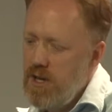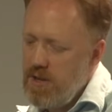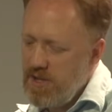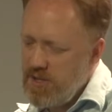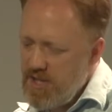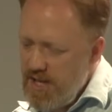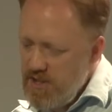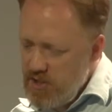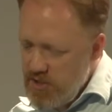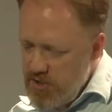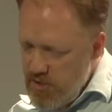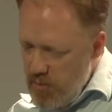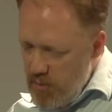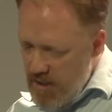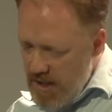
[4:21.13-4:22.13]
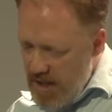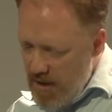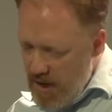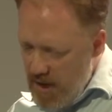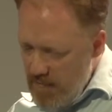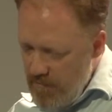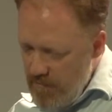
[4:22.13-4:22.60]
the sensors that we now
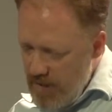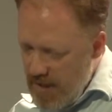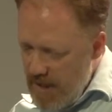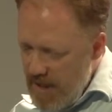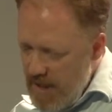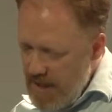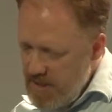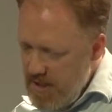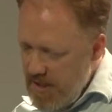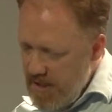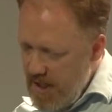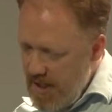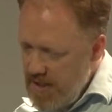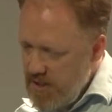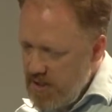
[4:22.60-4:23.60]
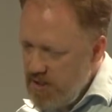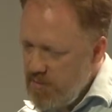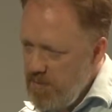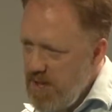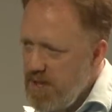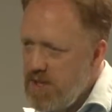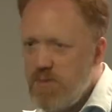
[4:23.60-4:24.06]
have for collecting data has
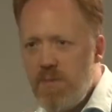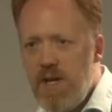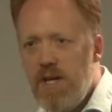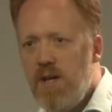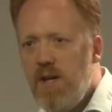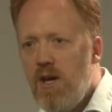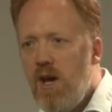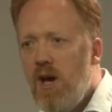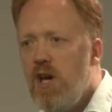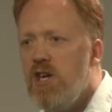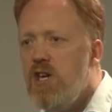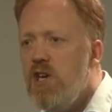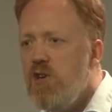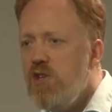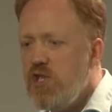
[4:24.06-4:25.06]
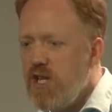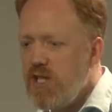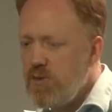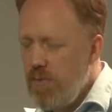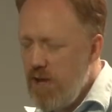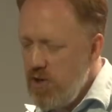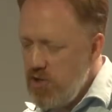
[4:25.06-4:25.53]
meant there's been a huge
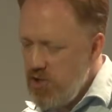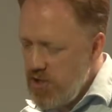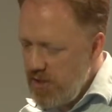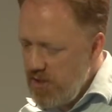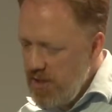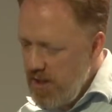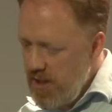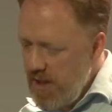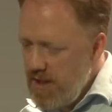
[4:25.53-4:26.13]
explosion